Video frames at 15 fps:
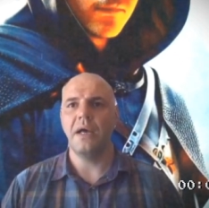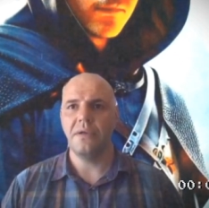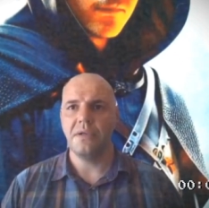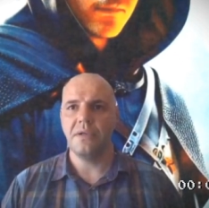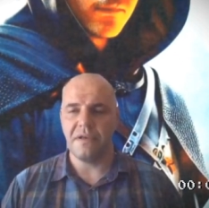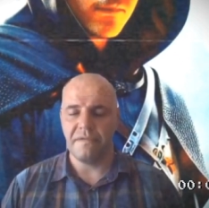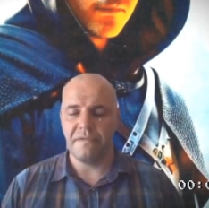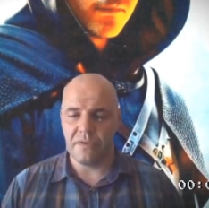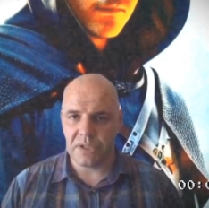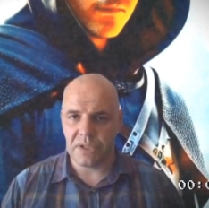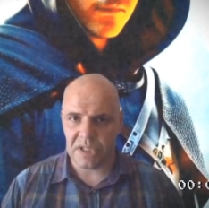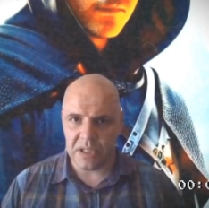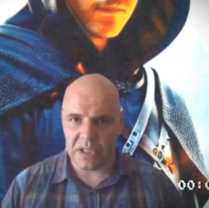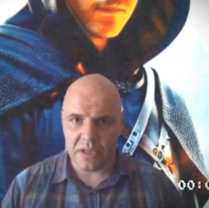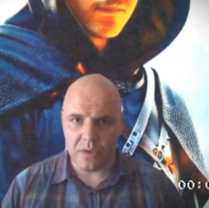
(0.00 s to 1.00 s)
and if you
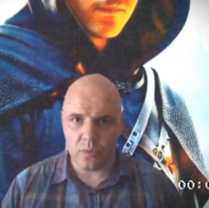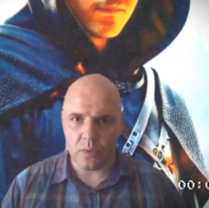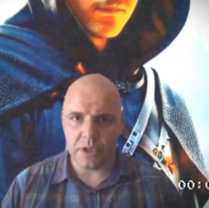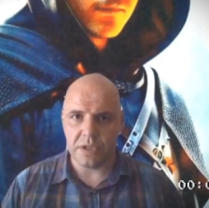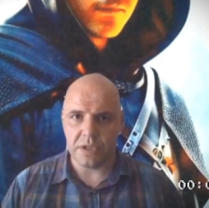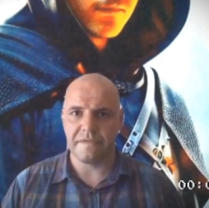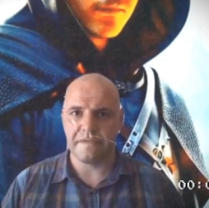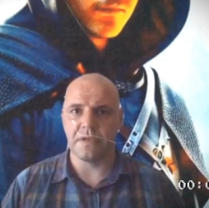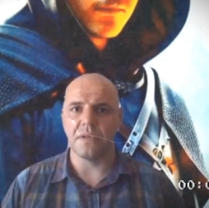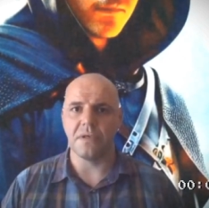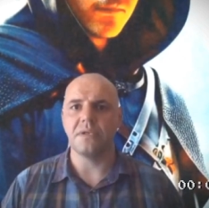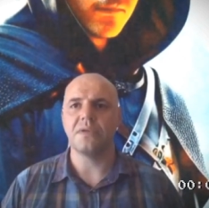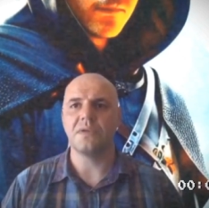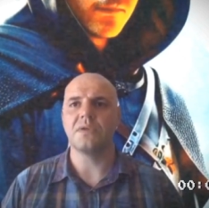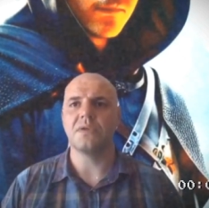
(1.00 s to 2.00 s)
study the Word of
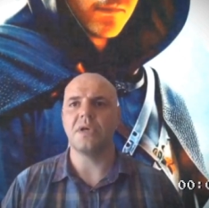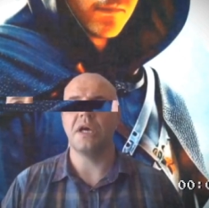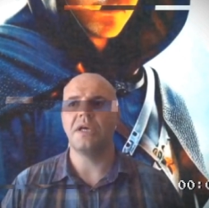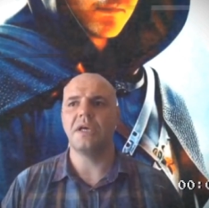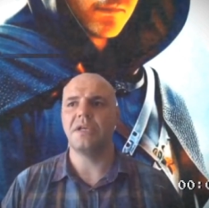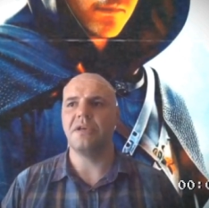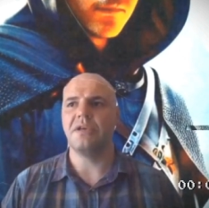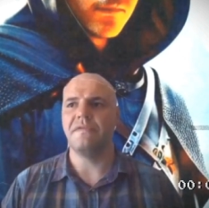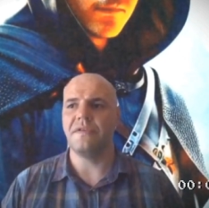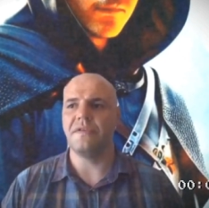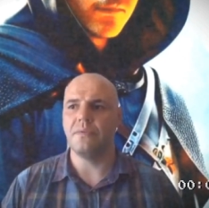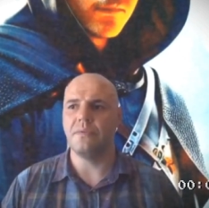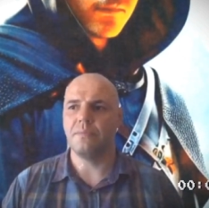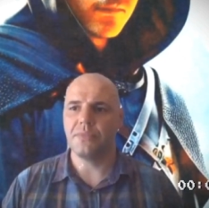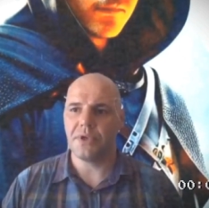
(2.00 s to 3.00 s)
God, and
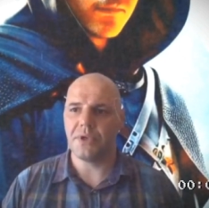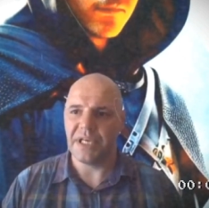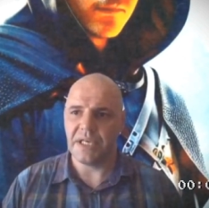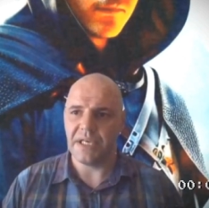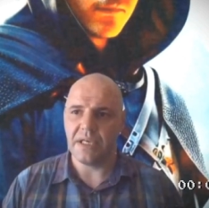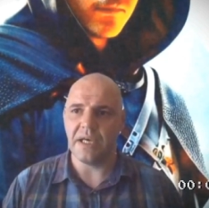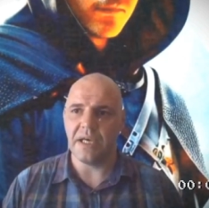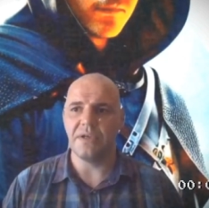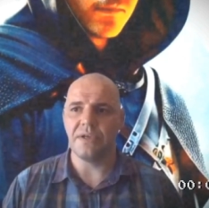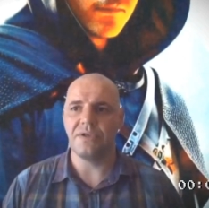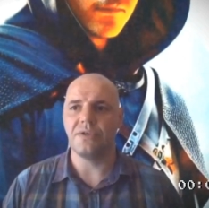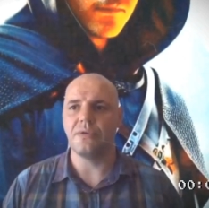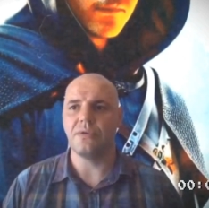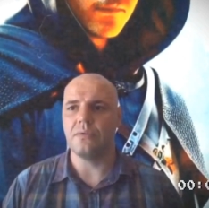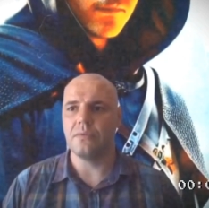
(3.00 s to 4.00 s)
if you pray
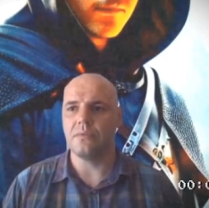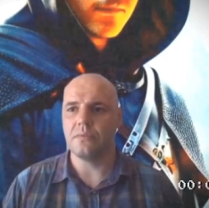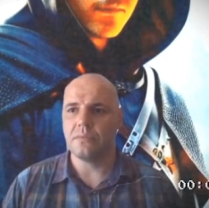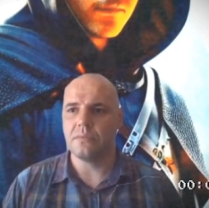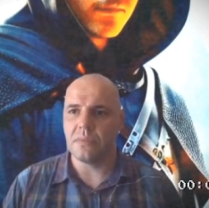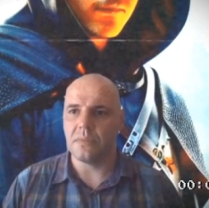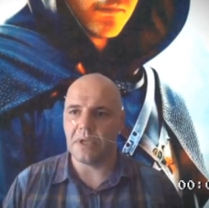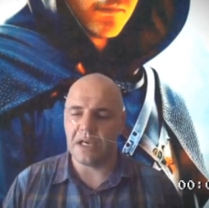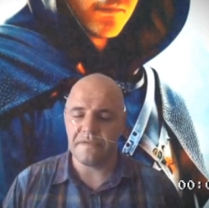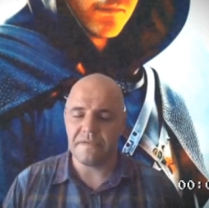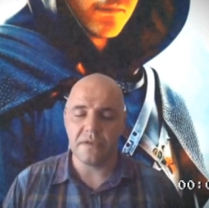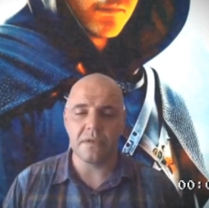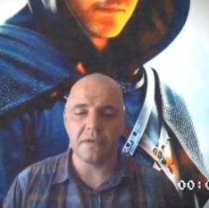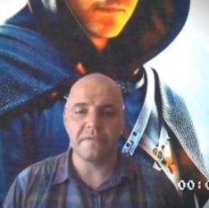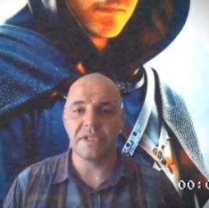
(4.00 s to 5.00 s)
and you
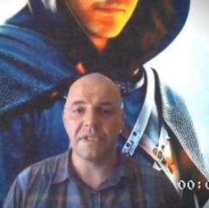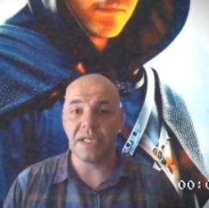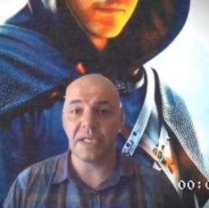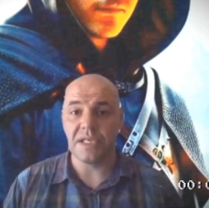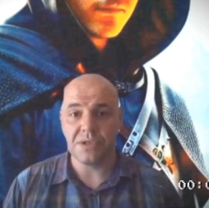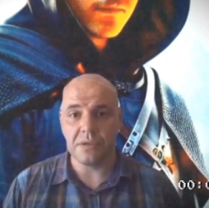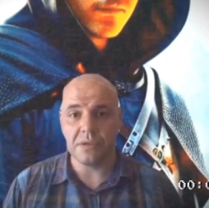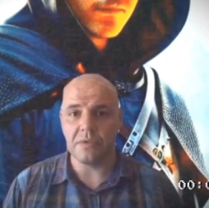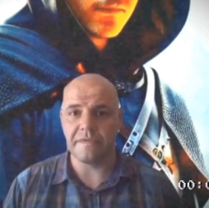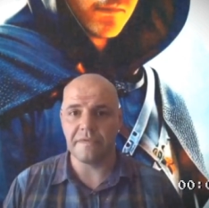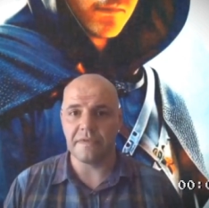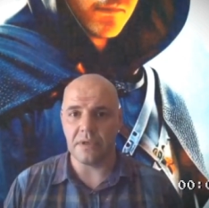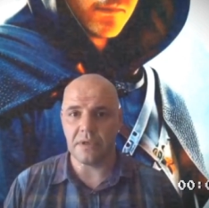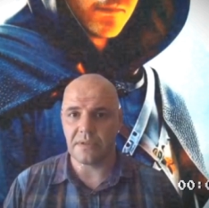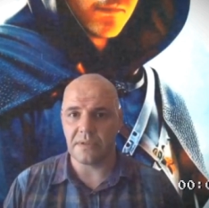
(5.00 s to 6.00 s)
have conversation
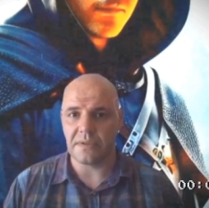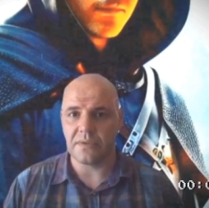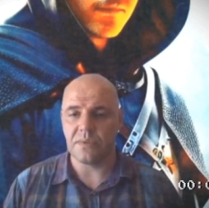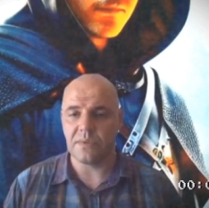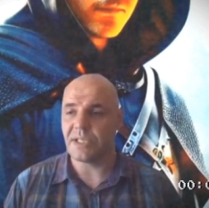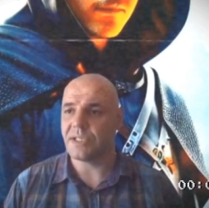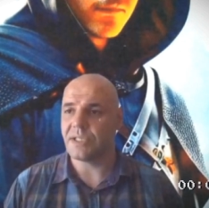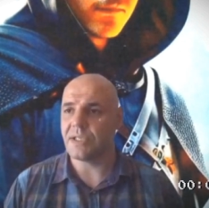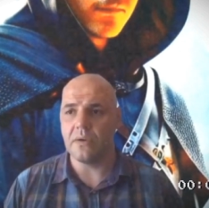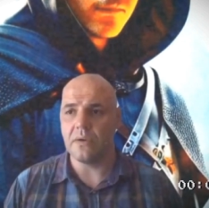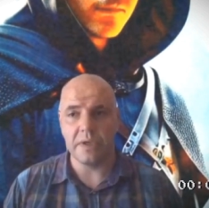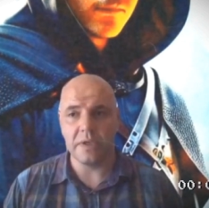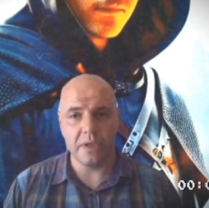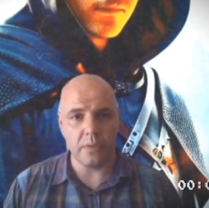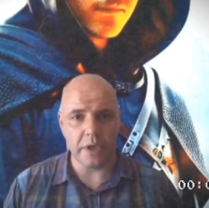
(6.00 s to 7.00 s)
with God. That's the
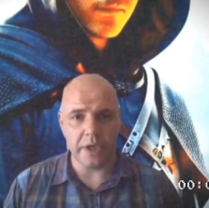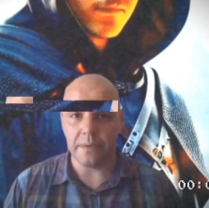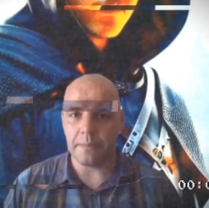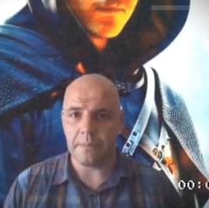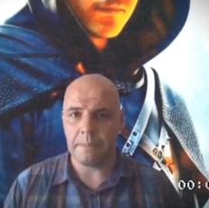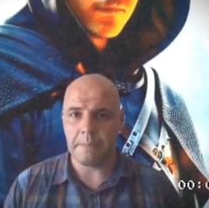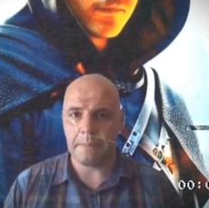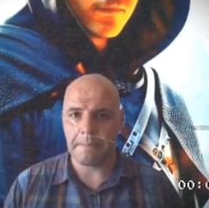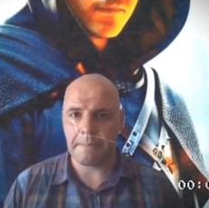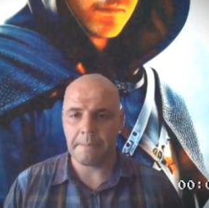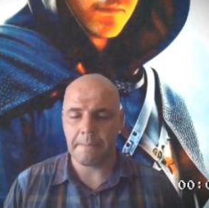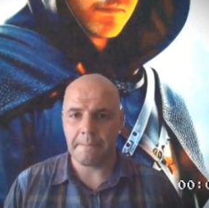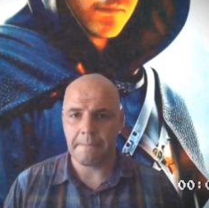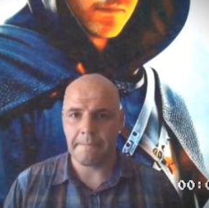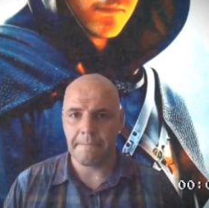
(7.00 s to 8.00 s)
only way
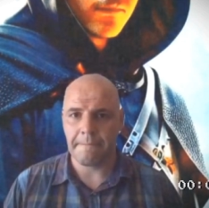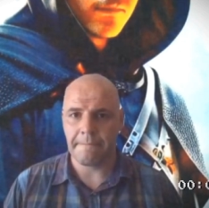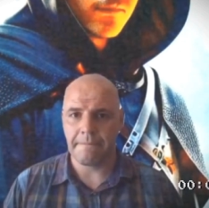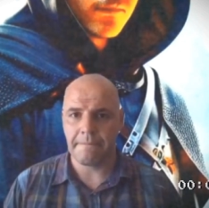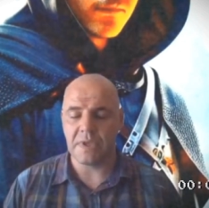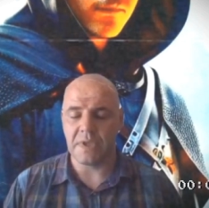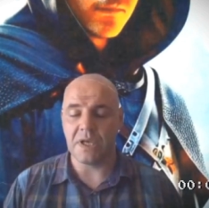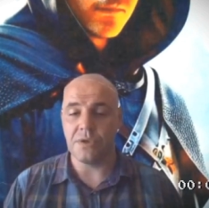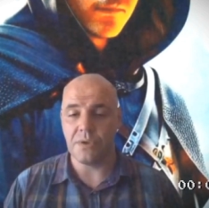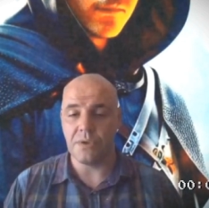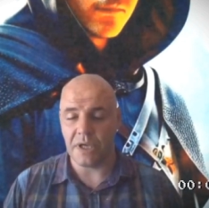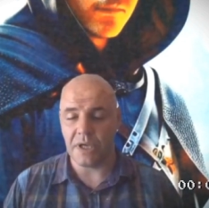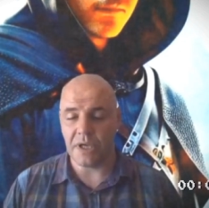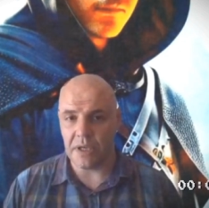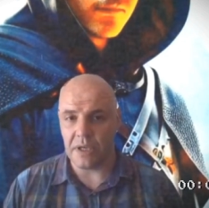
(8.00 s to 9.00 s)
that
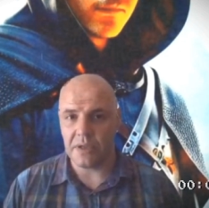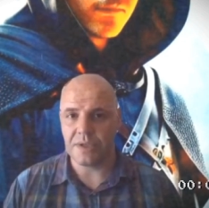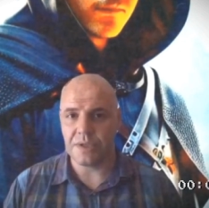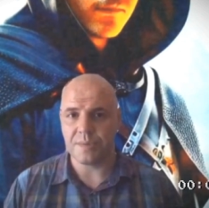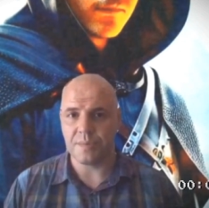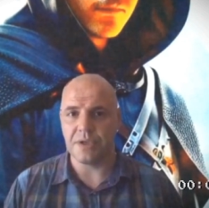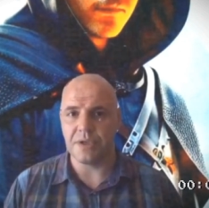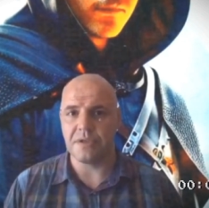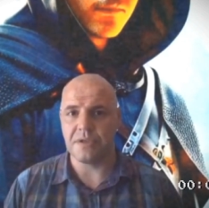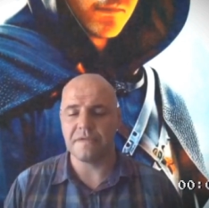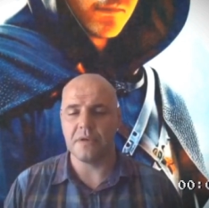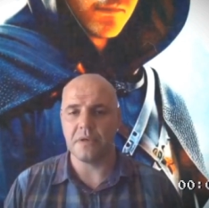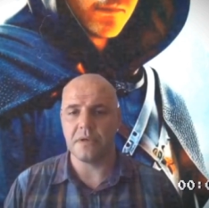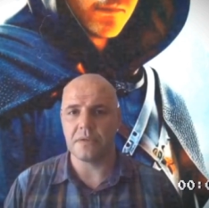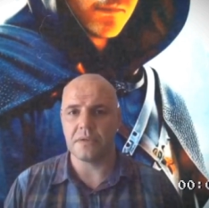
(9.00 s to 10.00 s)
you can hear the Spirit
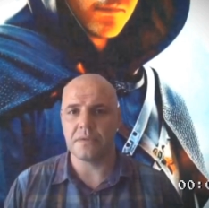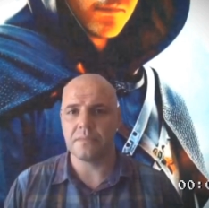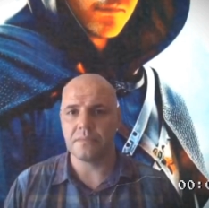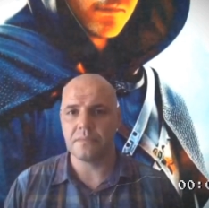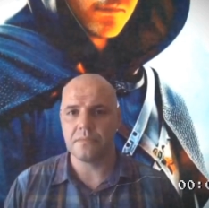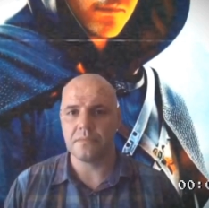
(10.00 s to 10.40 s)
of God.